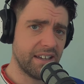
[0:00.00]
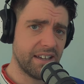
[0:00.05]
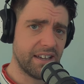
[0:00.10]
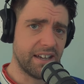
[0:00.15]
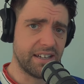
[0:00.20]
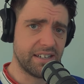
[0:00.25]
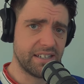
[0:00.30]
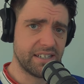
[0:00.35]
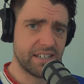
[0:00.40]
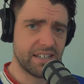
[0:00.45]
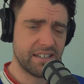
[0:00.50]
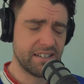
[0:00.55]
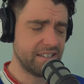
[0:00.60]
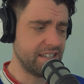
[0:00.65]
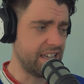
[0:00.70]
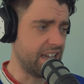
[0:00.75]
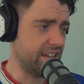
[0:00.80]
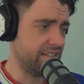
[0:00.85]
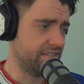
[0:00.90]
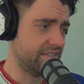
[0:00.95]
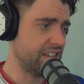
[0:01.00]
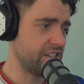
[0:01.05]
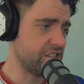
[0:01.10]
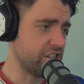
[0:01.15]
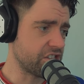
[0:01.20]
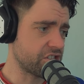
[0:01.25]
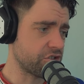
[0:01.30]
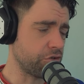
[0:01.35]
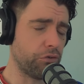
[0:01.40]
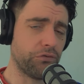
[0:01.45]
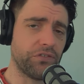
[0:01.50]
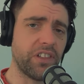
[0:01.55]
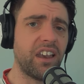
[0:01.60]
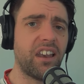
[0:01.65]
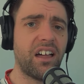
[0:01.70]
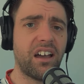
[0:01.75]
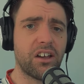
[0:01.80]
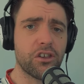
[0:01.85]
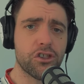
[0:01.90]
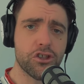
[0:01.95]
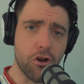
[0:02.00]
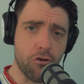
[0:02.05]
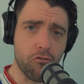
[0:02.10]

And yeah, this is sort of the last